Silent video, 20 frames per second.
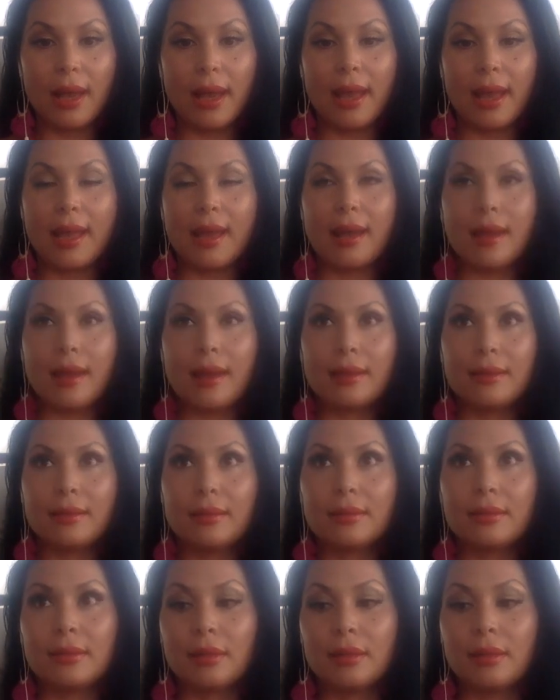
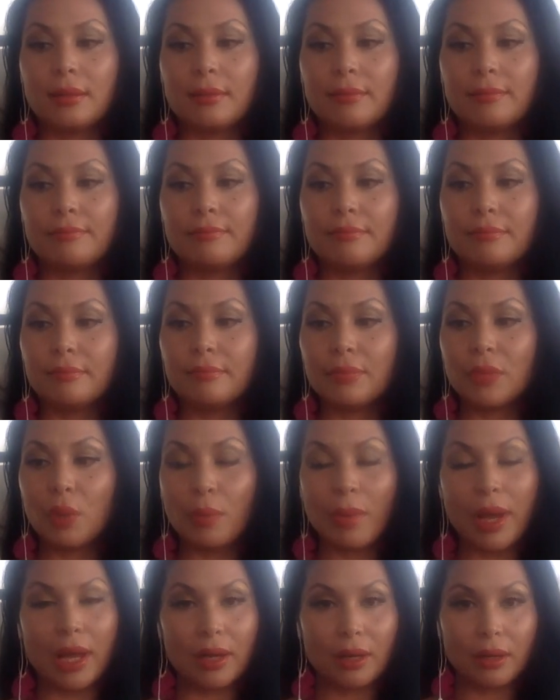And no
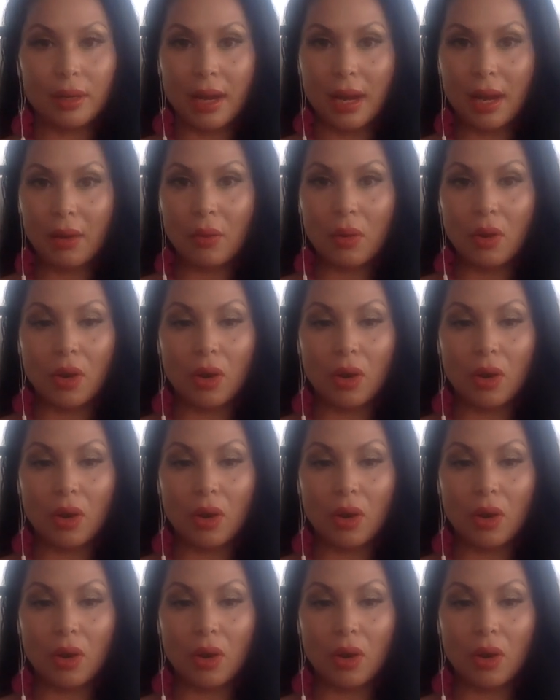matter how